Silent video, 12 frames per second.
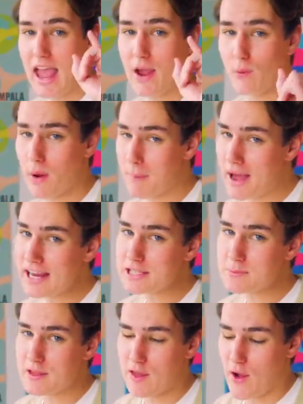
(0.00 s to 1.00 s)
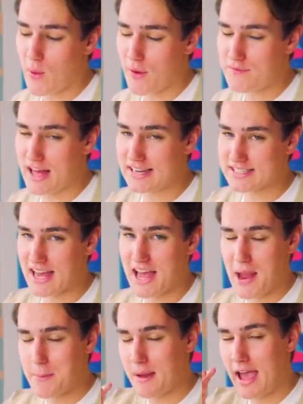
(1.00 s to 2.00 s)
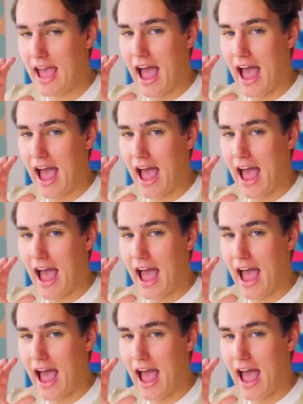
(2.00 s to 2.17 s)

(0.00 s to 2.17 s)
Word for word: It reminds me though of that time